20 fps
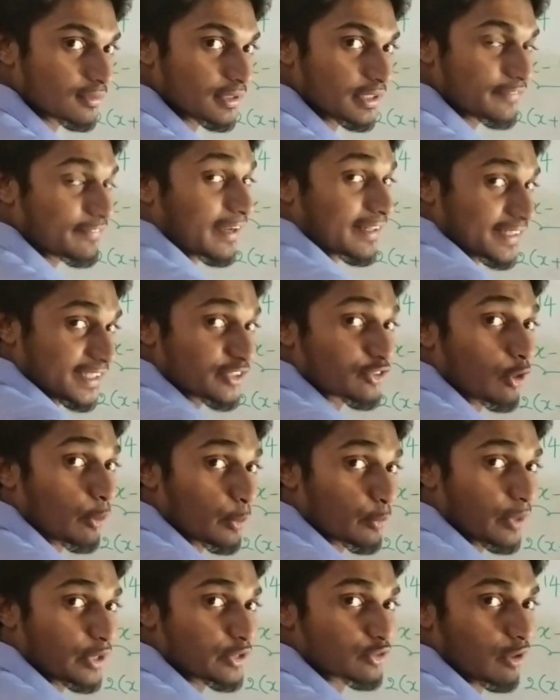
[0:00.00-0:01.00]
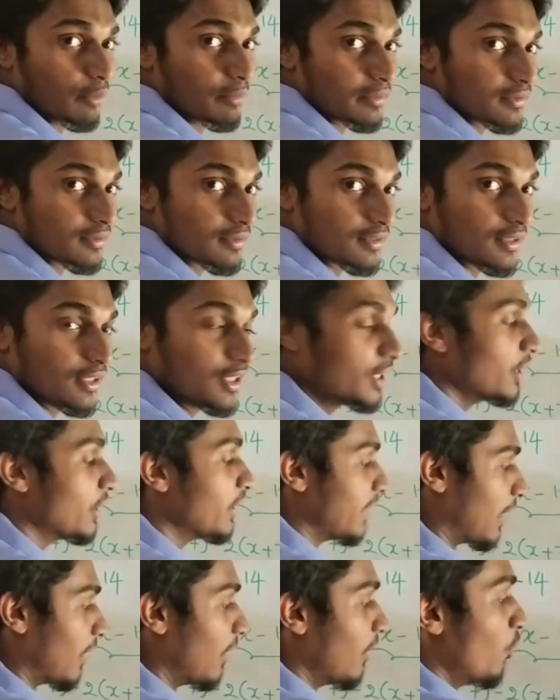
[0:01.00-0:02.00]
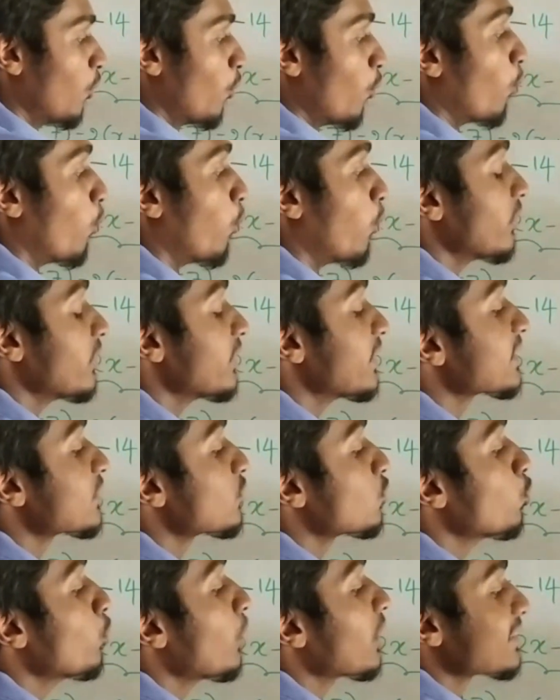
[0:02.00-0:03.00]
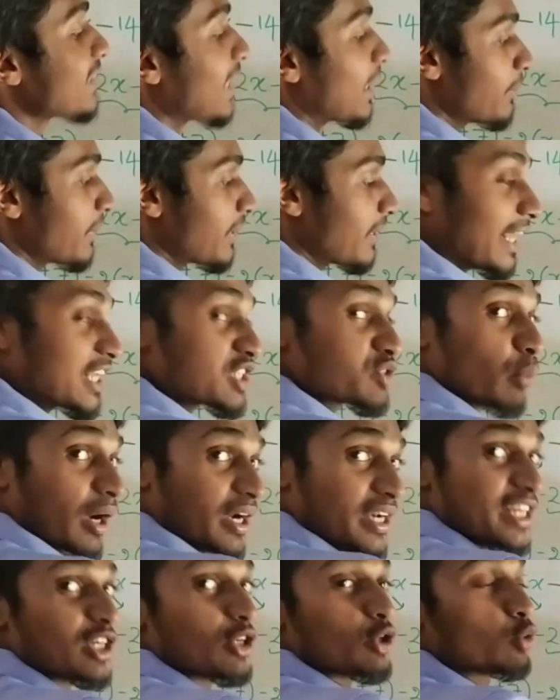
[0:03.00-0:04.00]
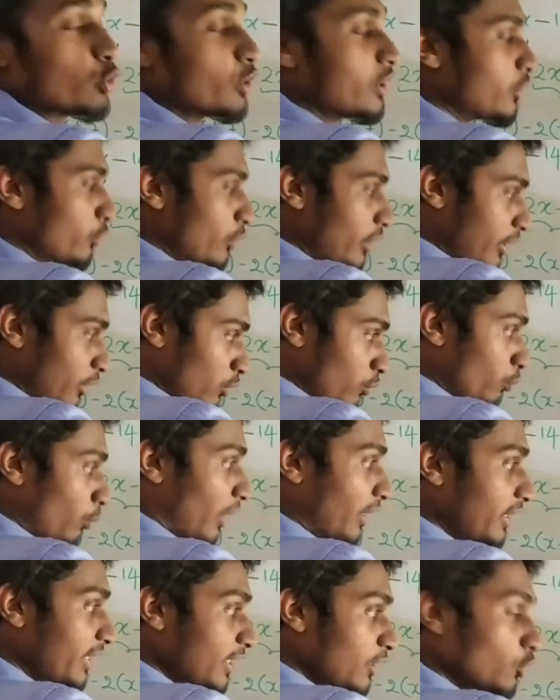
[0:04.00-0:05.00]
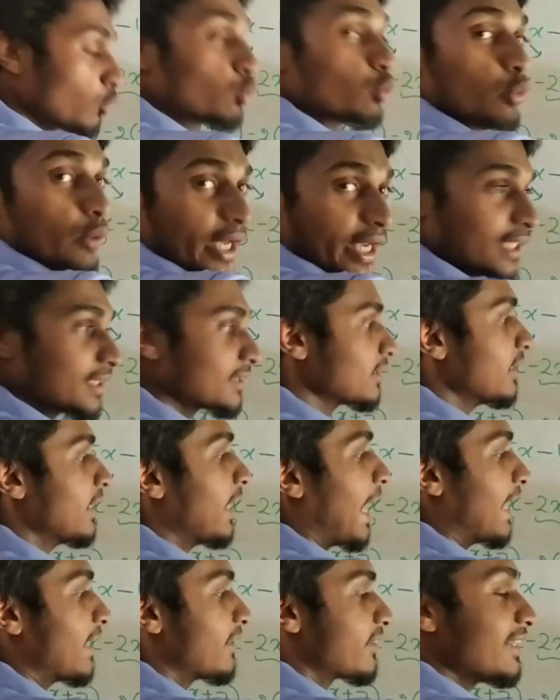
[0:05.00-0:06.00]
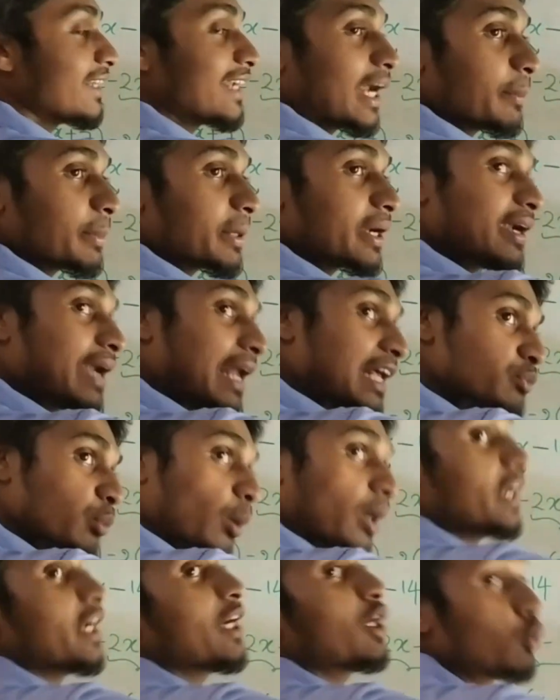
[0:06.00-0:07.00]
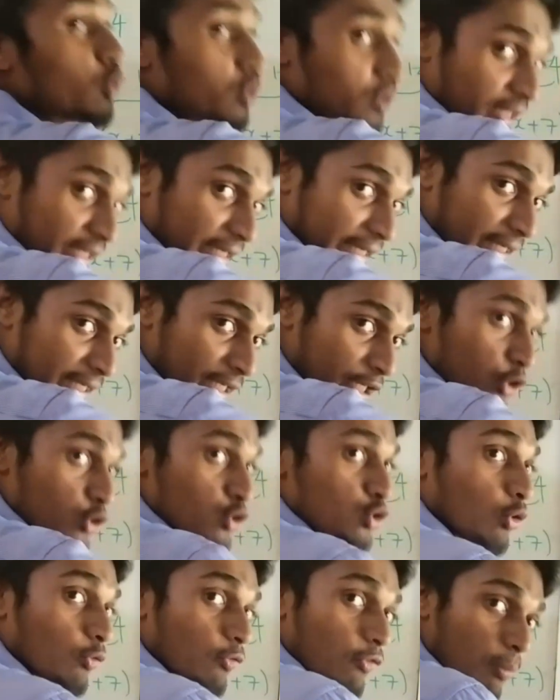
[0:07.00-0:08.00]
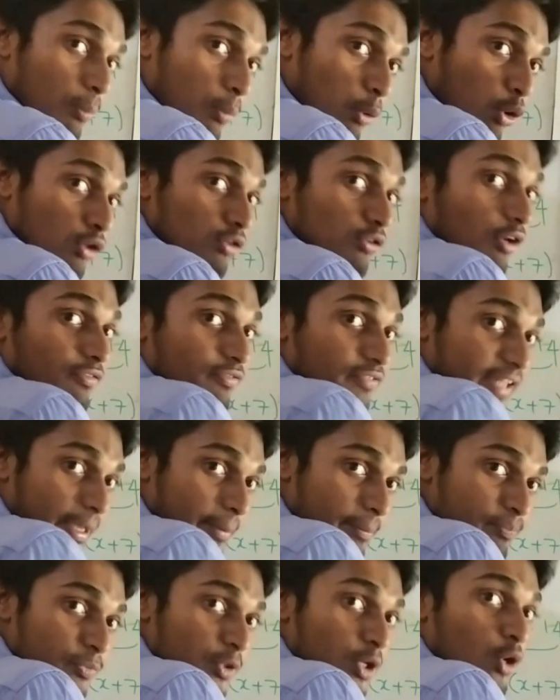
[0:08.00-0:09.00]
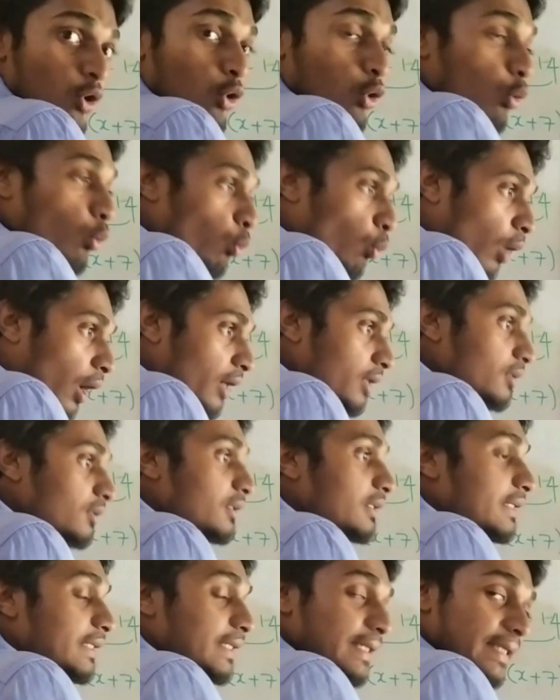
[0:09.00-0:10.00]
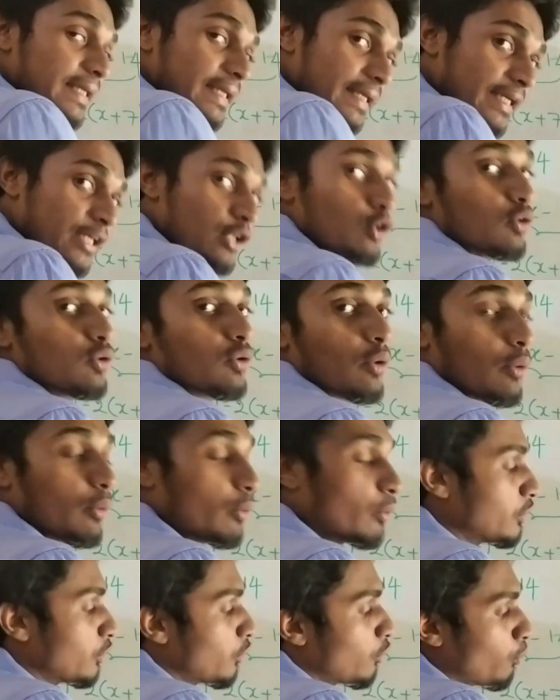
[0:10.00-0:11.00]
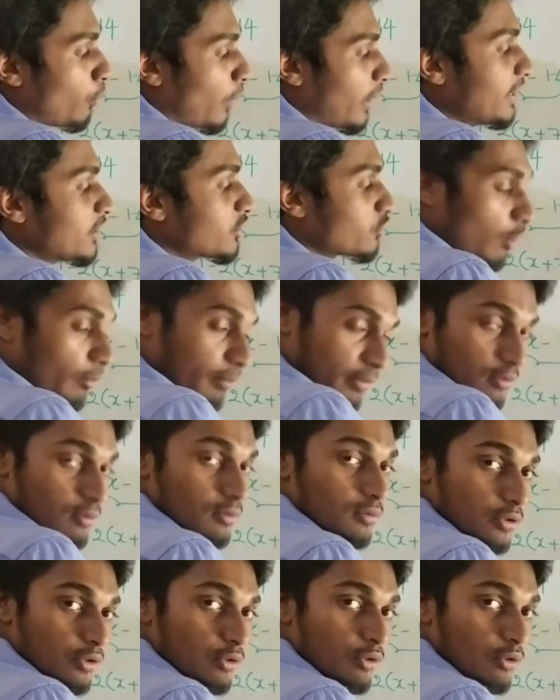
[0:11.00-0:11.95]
If nothing is common, what is common? Yeah. This 2x can be written as 1 into 2x, and 3 can be written as 1 into 3. So for both of them, 1 into 1 is common.